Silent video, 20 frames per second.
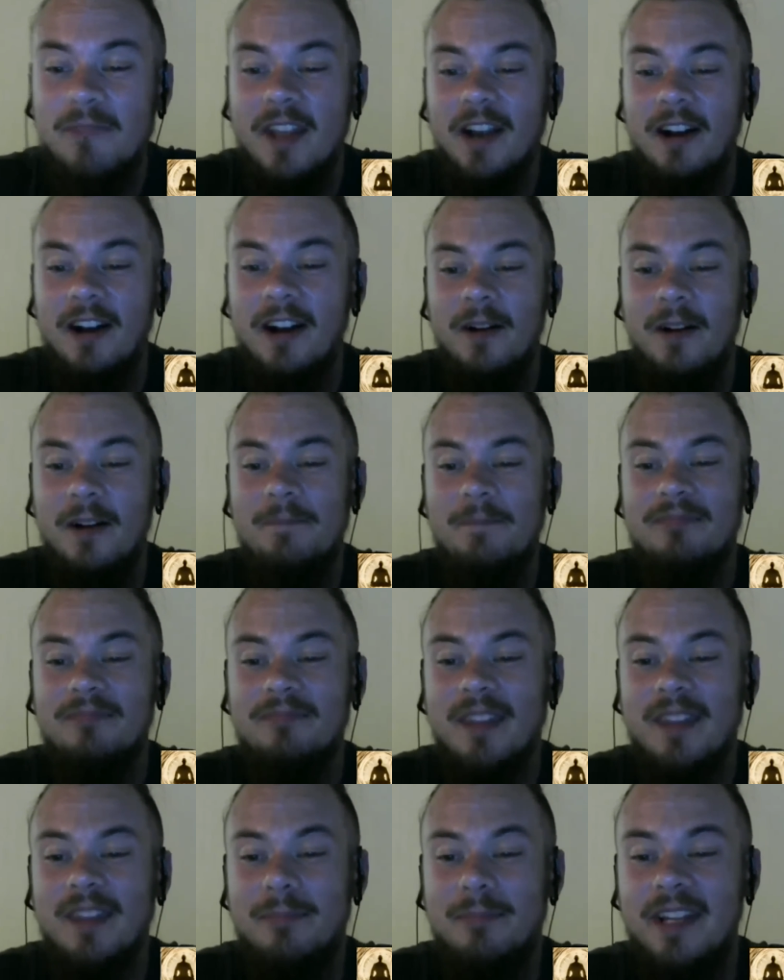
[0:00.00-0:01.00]

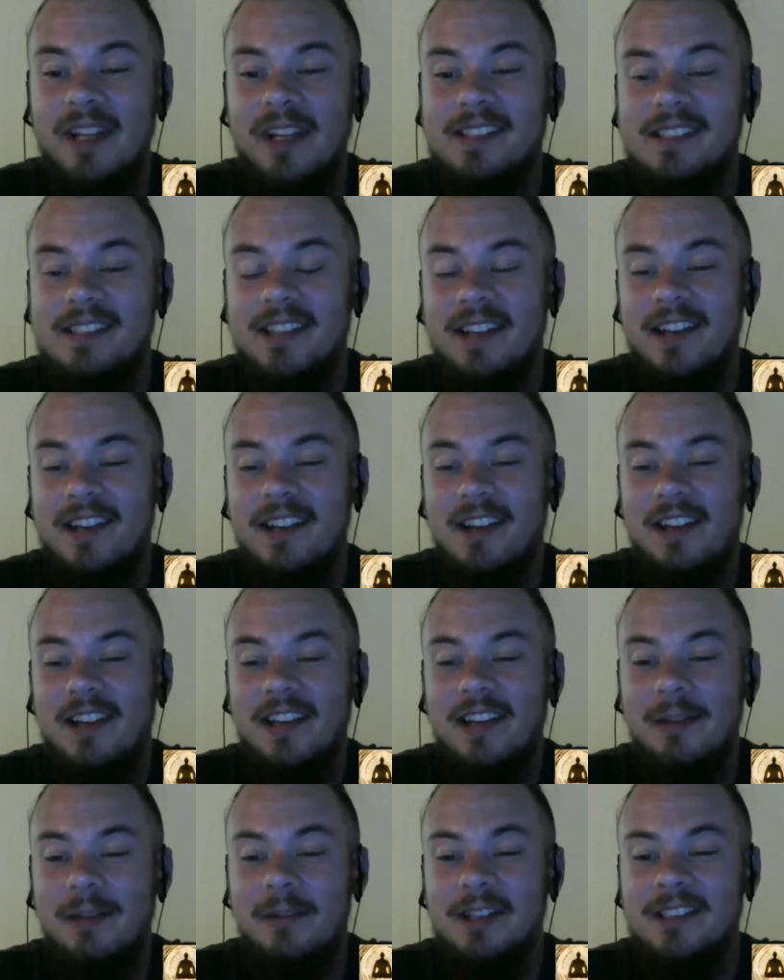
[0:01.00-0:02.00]
But
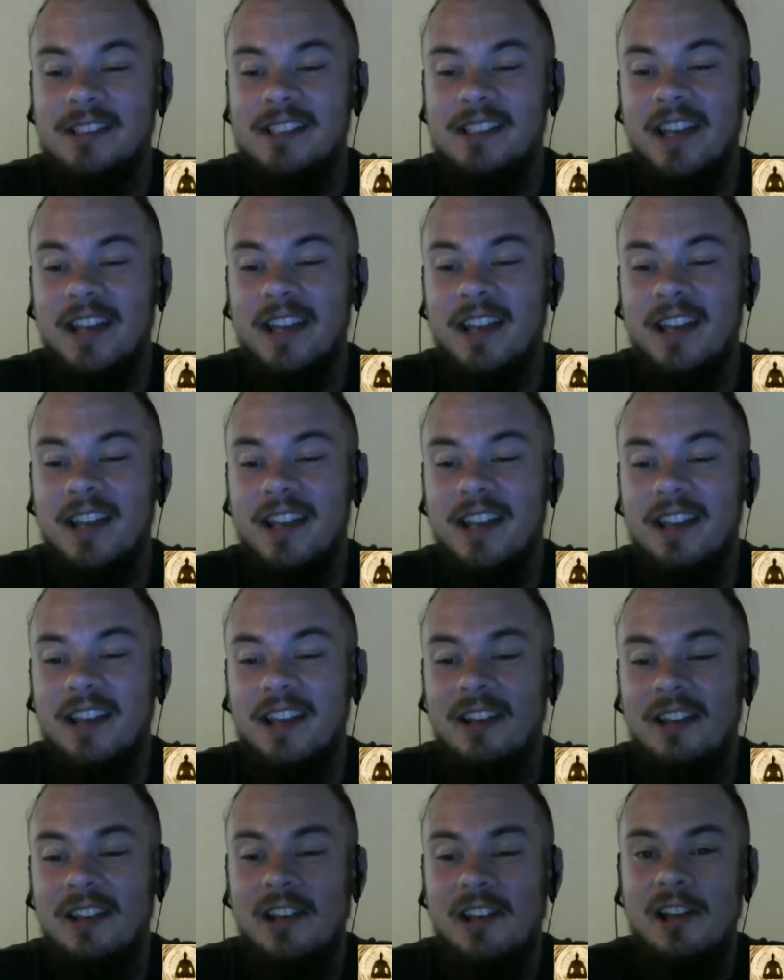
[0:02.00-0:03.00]
it was a
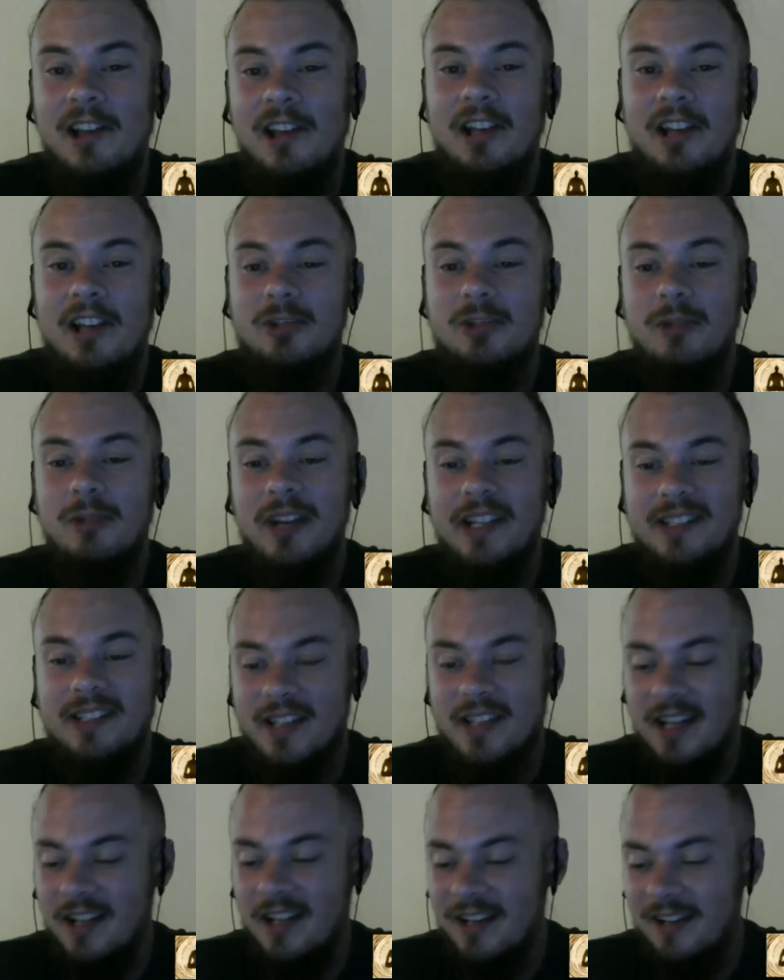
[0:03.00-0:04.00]
tweaked
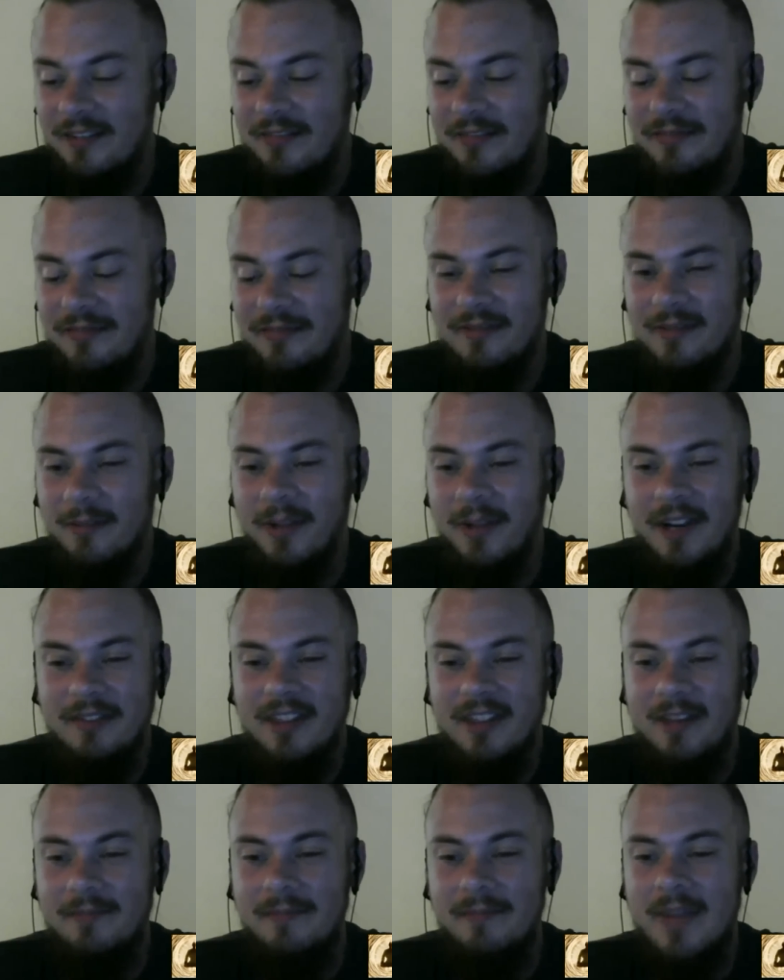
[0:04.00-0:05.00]
kind of whatever
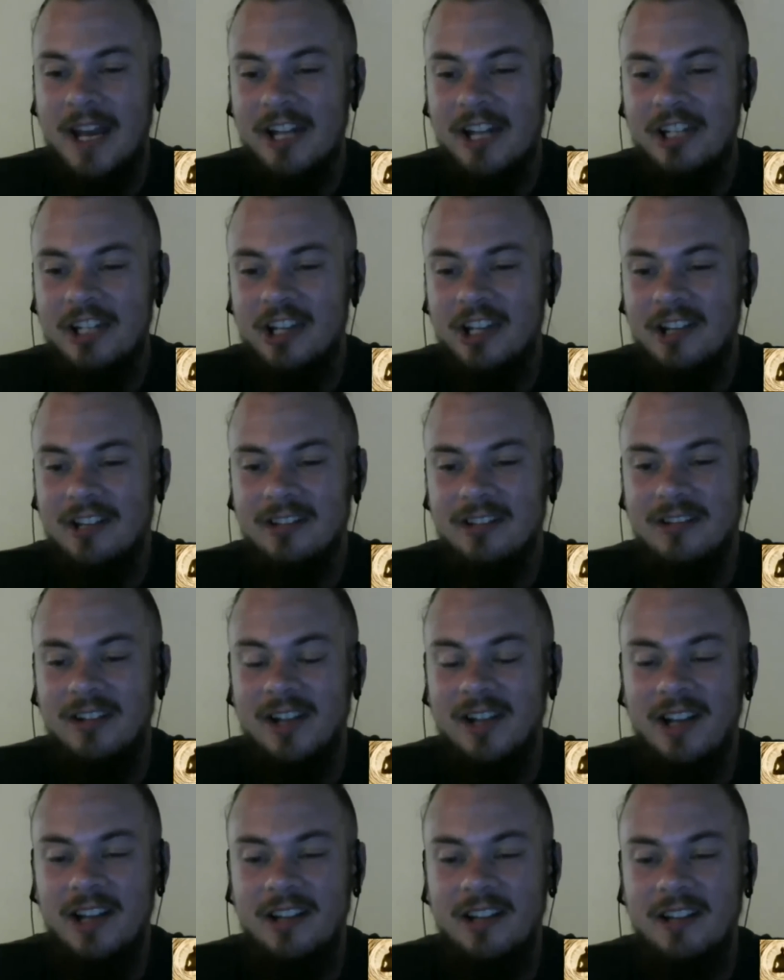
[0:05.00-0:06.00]
the magic
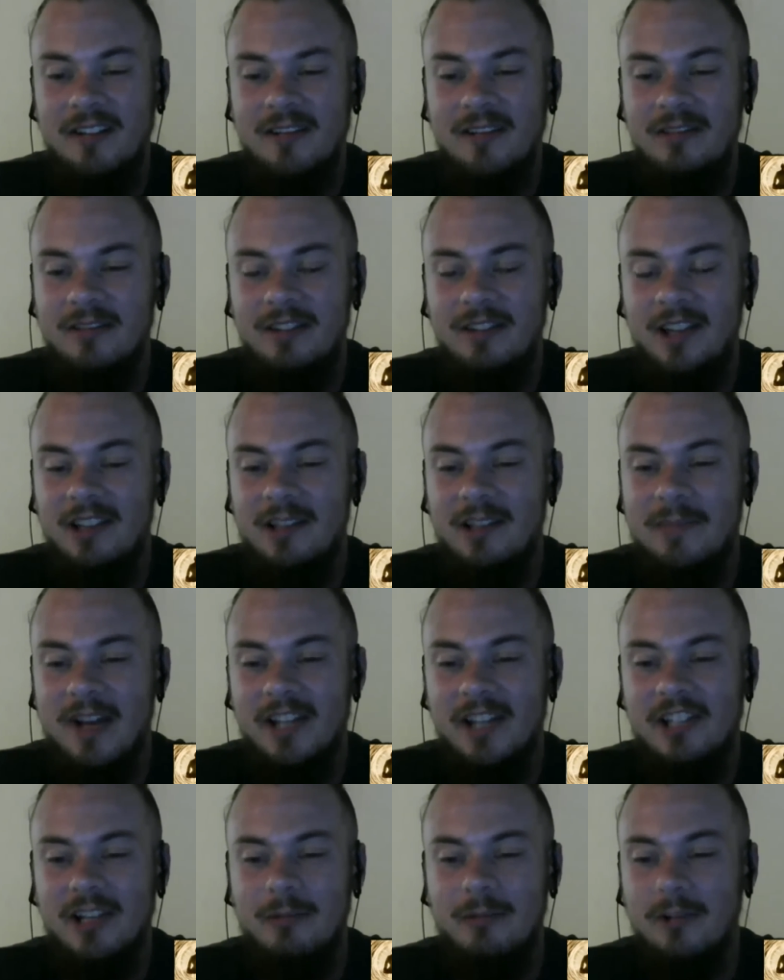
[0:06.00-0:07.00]
knight, like the
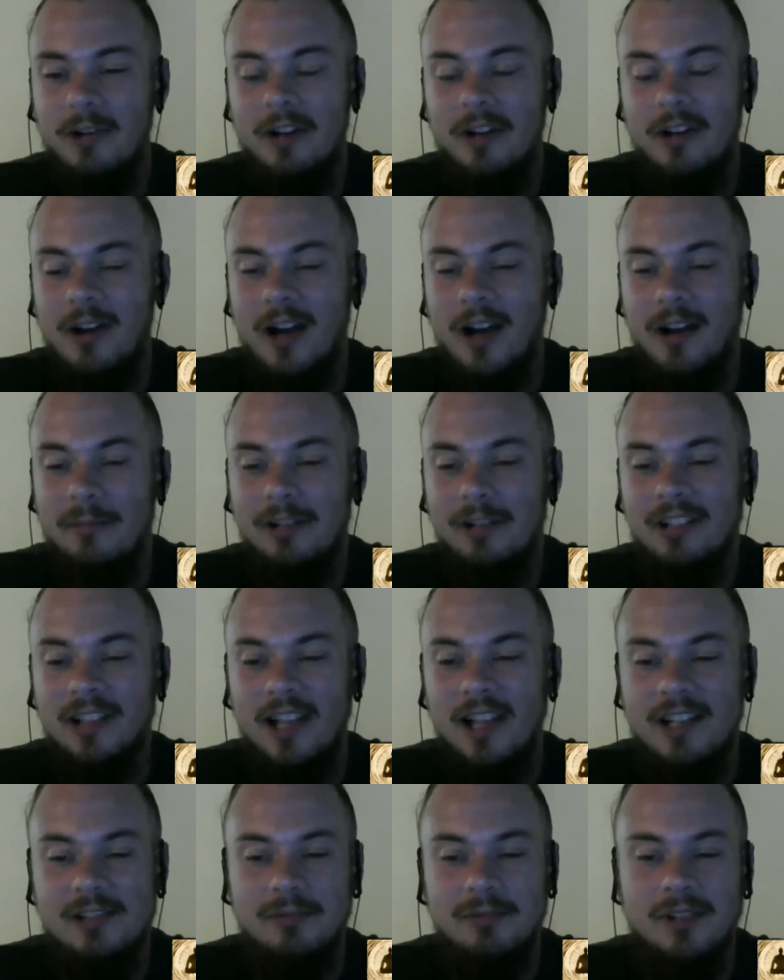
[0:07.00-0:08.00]
magic warrior hybrid
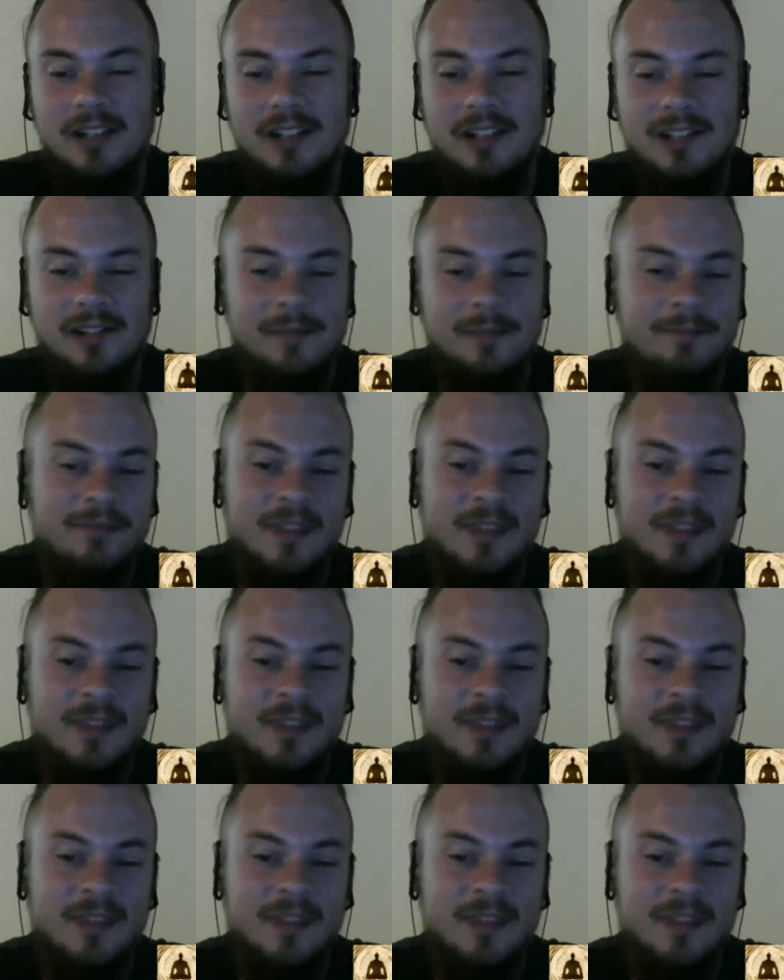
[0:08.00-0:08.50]
class was.